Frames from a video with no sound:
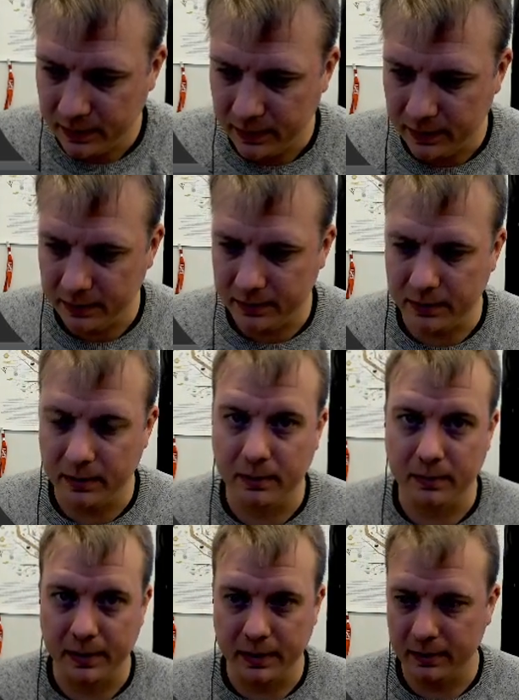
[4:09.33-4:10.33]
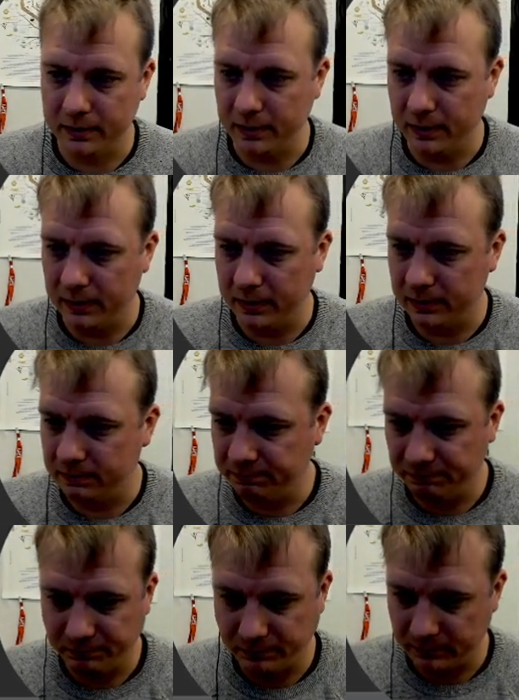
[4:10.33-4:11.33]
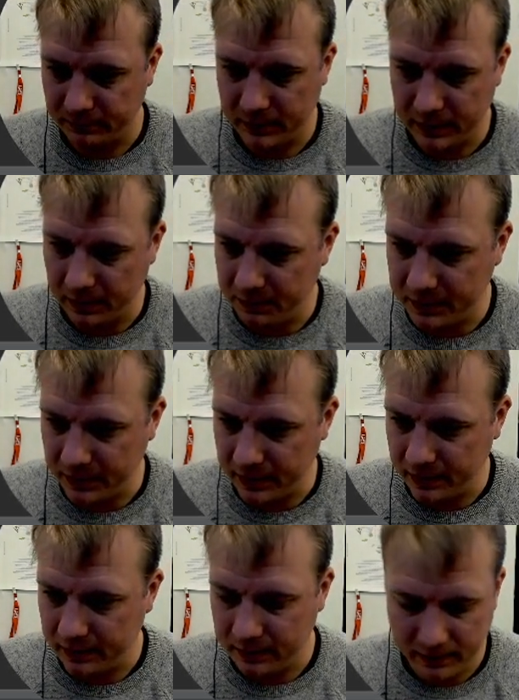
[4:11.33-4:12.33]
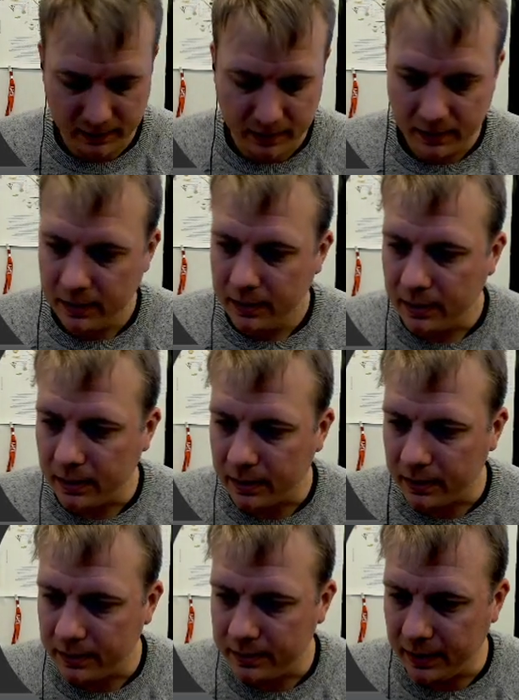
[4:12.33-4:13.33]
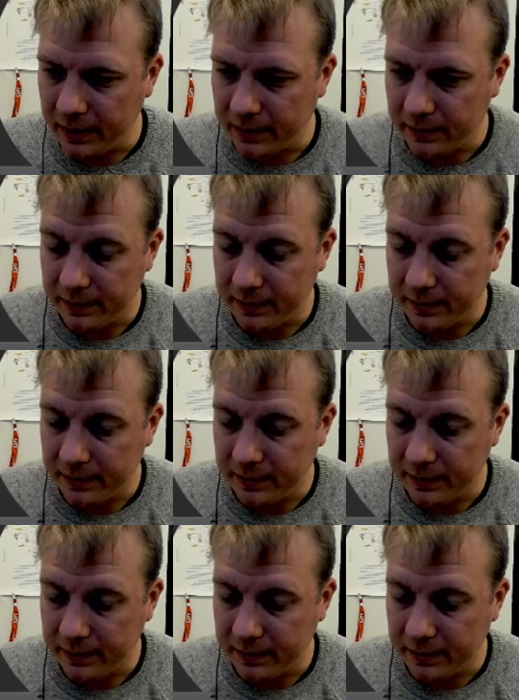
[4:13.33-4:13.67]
And so there's our subsetted data.